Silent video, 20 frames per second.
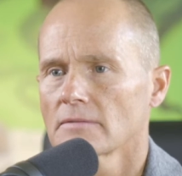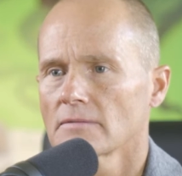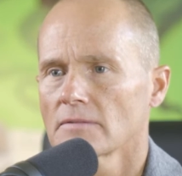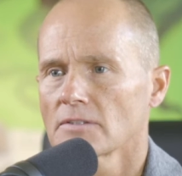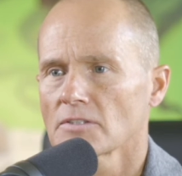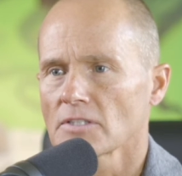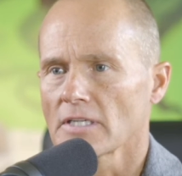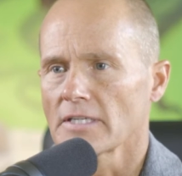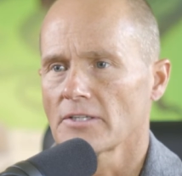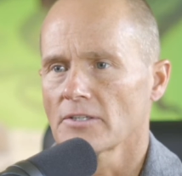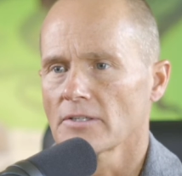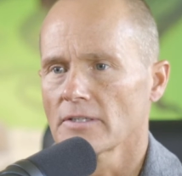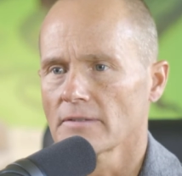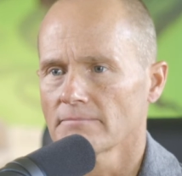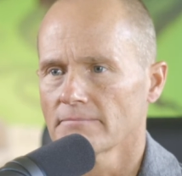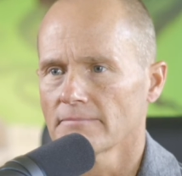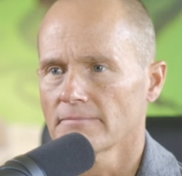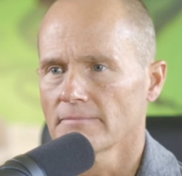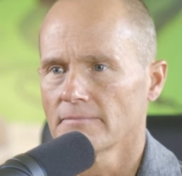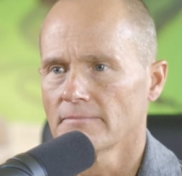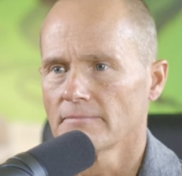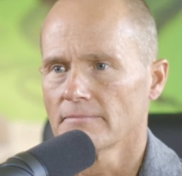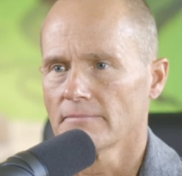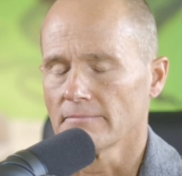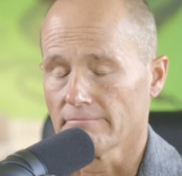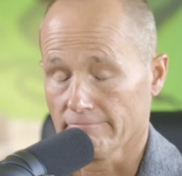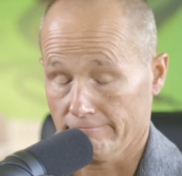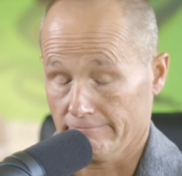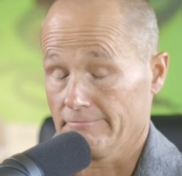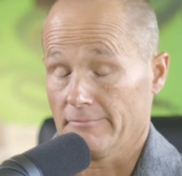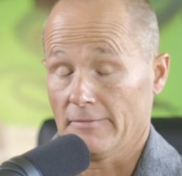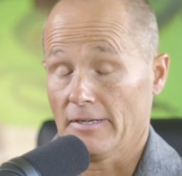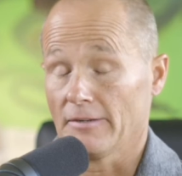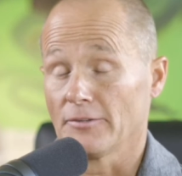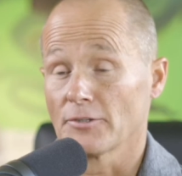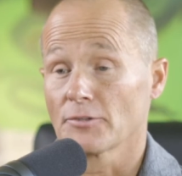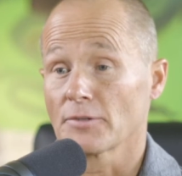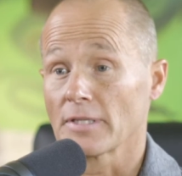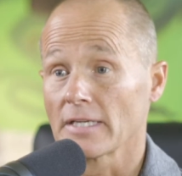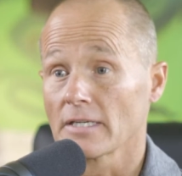is on your,
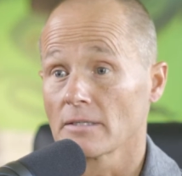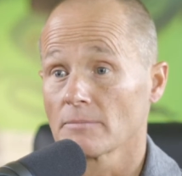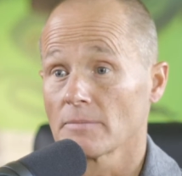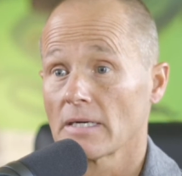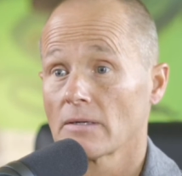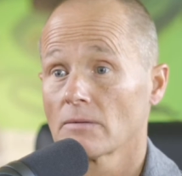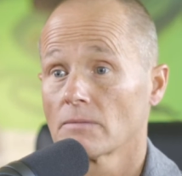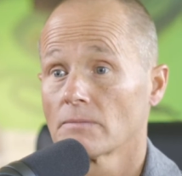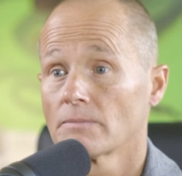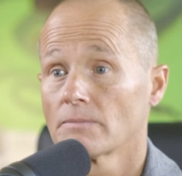you're thinking about?